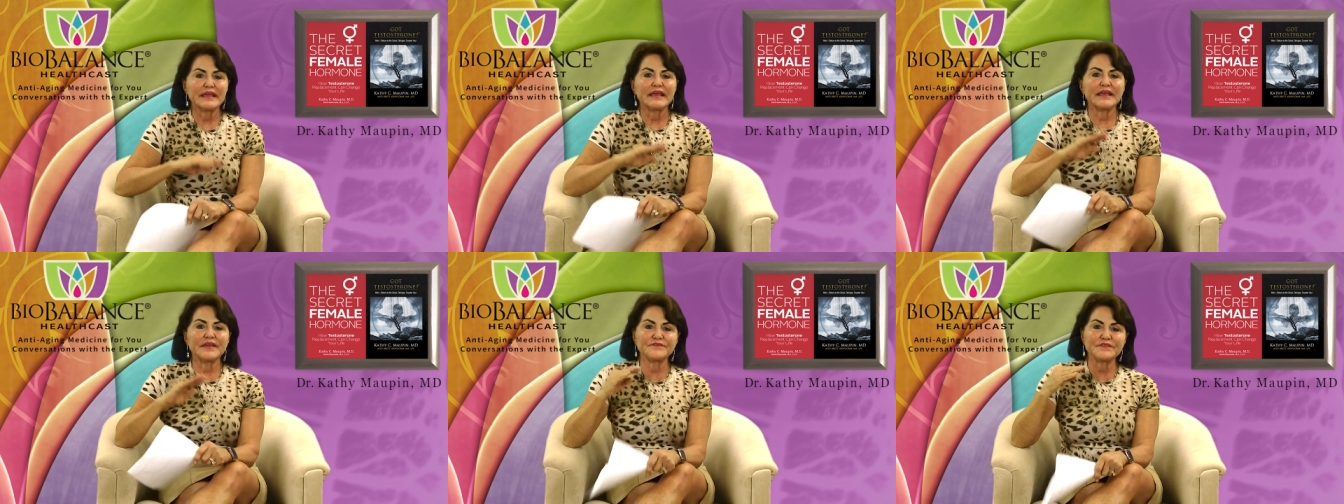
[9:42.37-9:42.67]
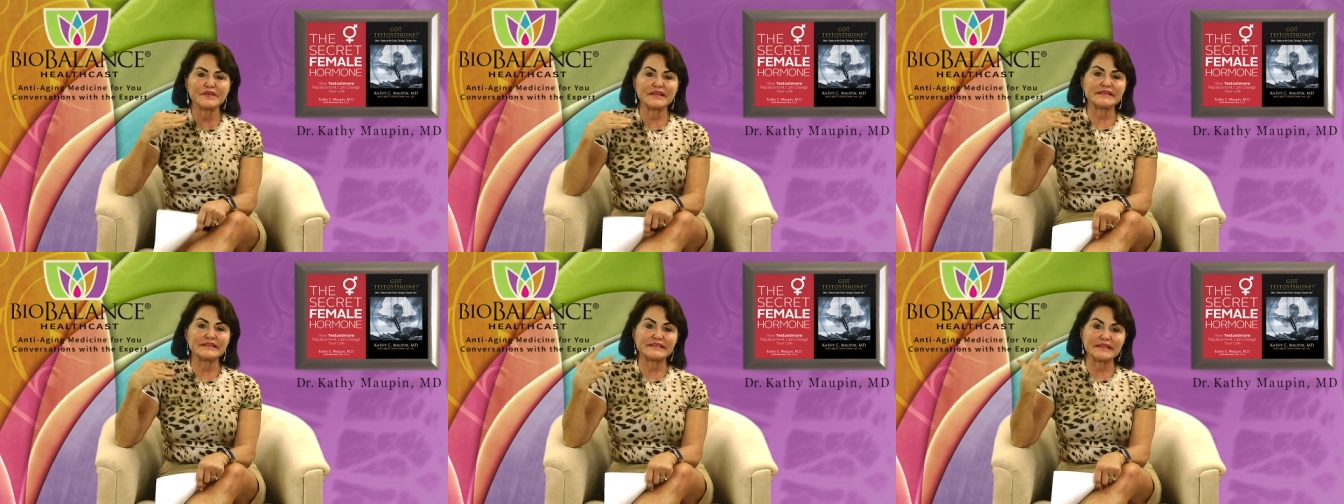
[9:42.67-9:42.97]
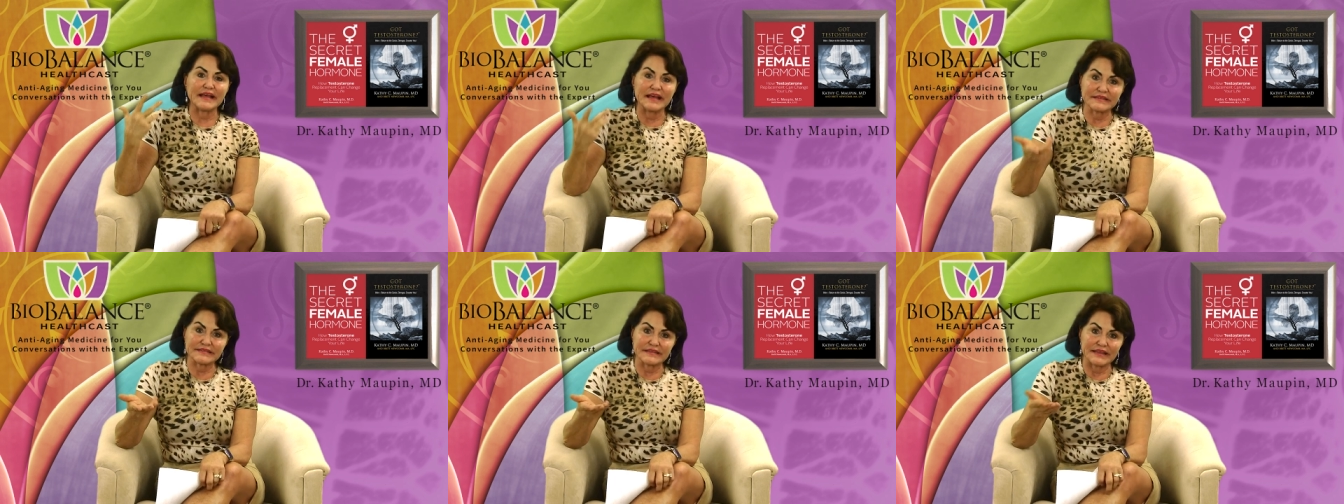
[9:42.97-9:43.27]
If it
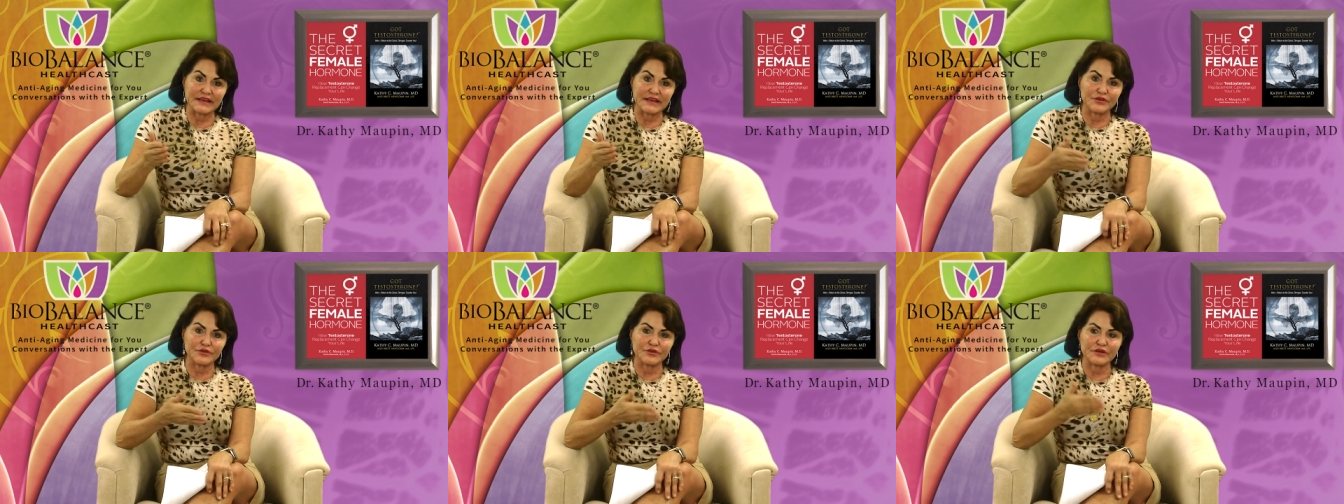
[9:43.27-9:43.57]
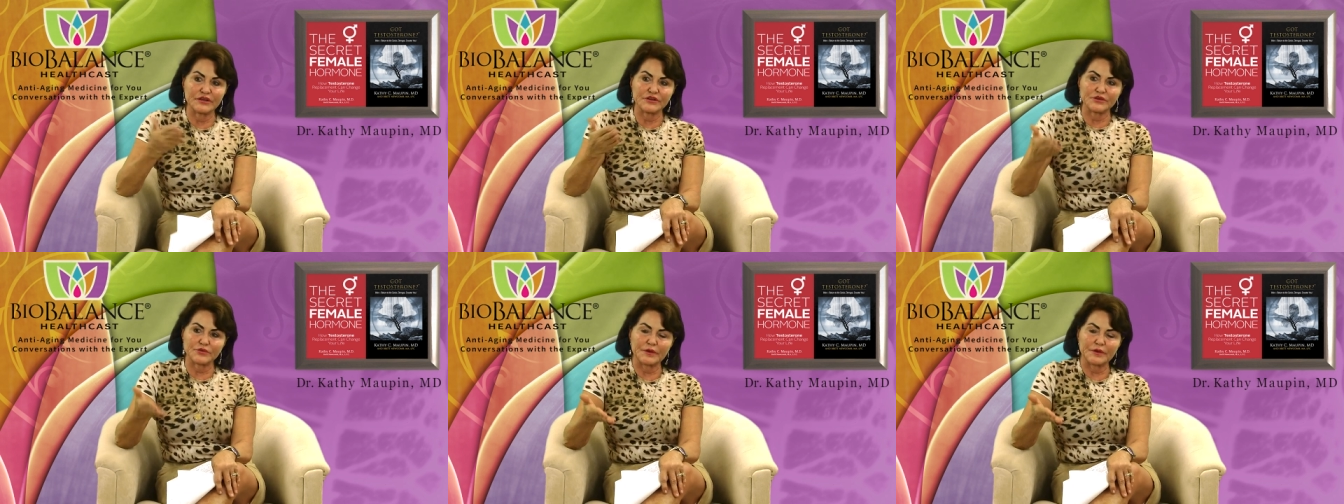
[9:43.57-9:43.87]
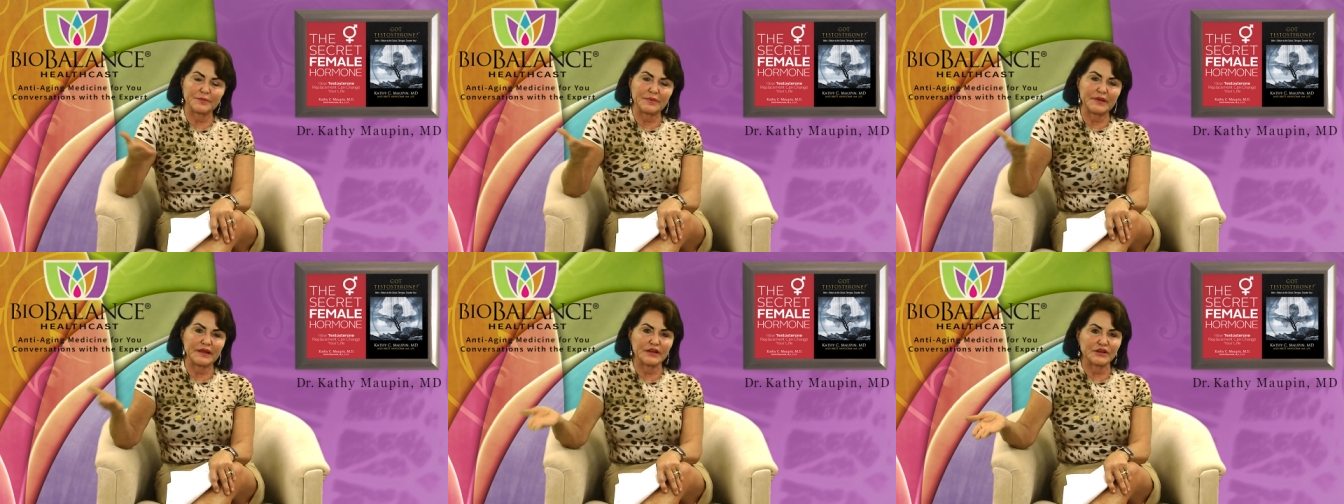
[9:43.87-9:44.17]
doesn't, you need to
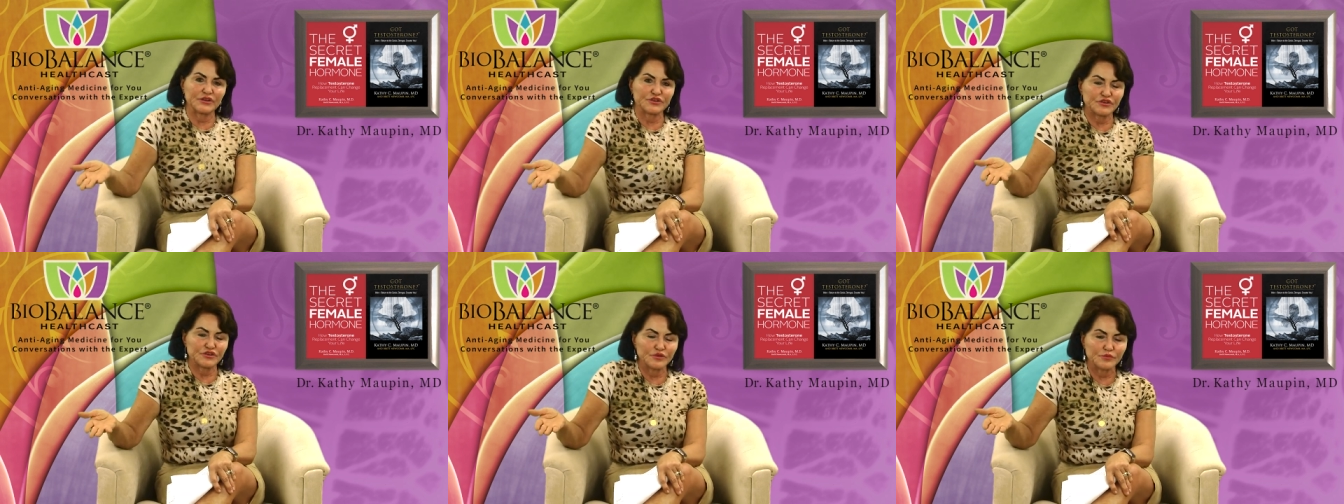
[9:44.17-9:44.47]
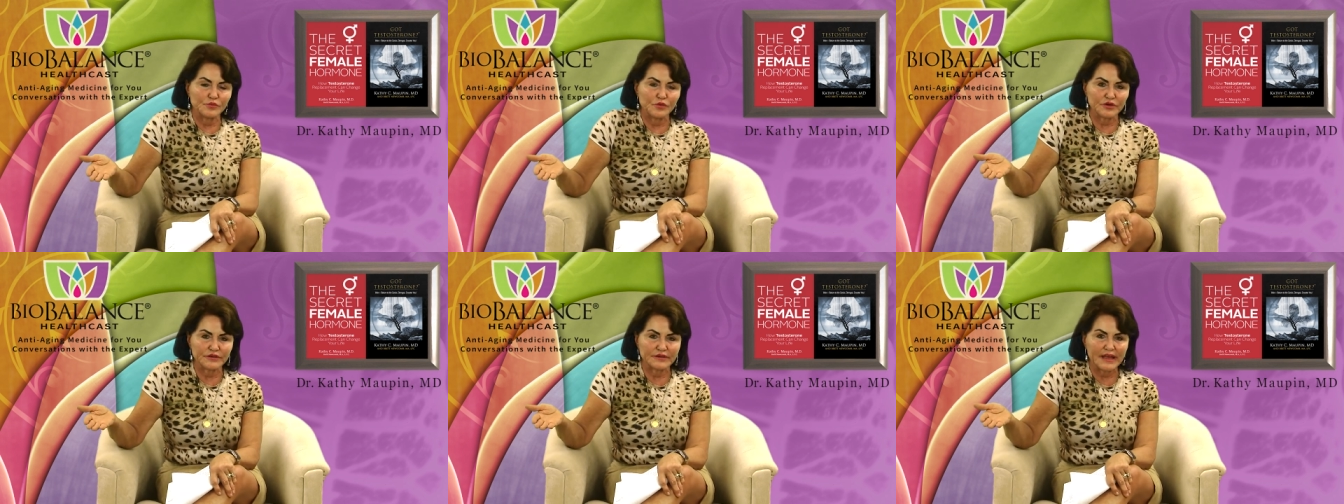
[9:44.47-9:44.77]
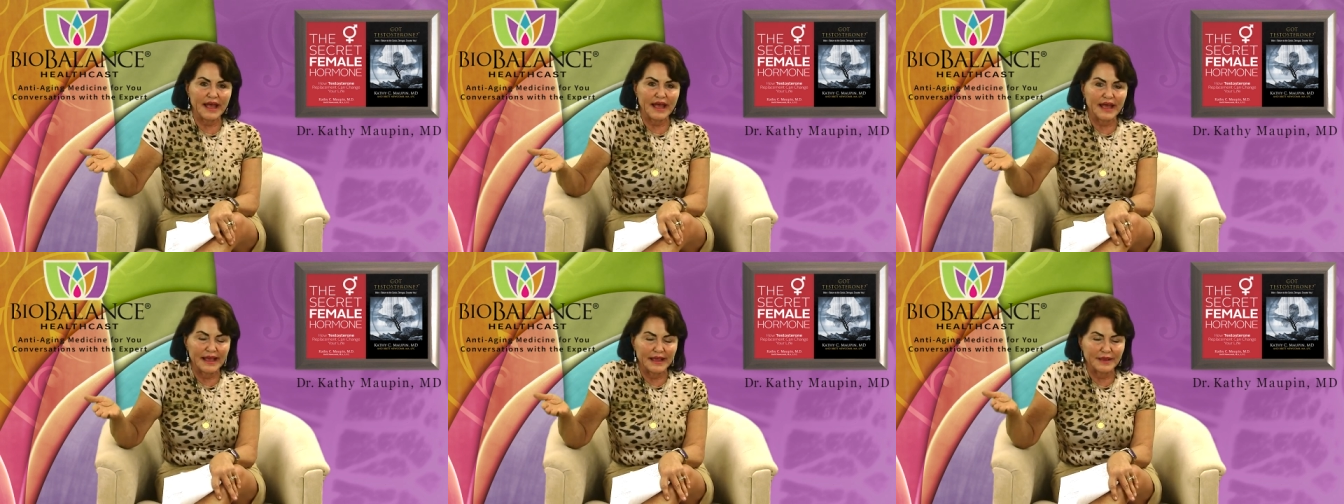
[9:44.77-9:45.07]
repeat it two more
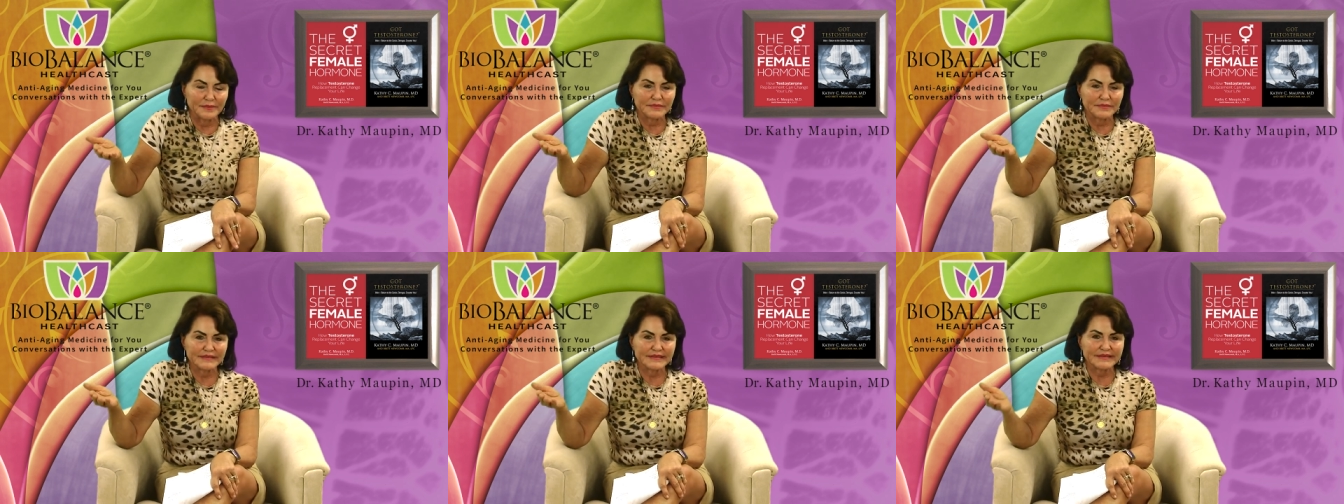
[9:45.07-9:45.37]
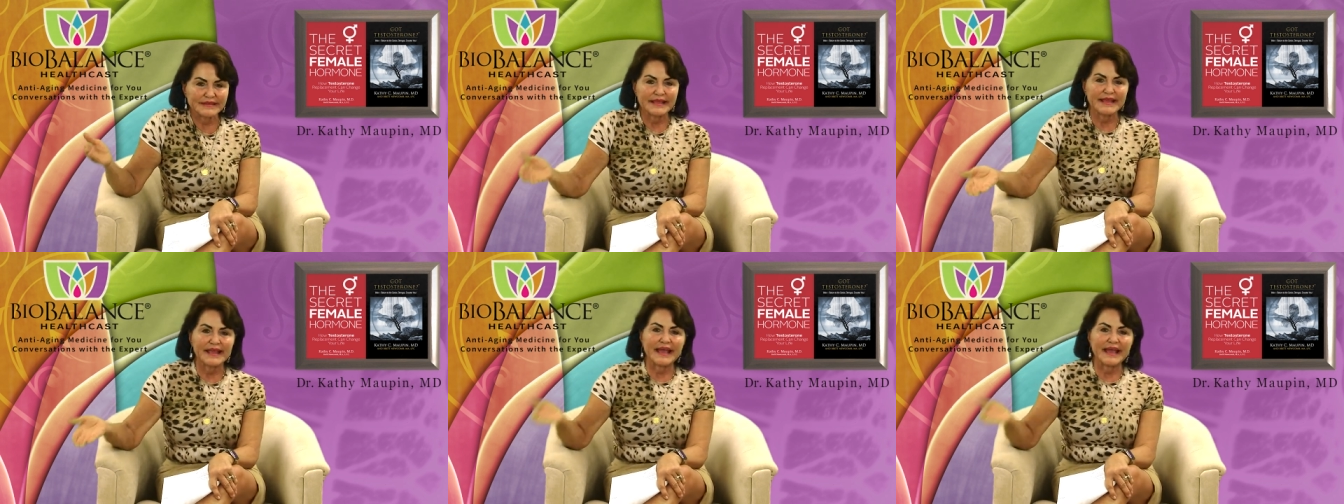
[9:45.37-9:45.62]
times.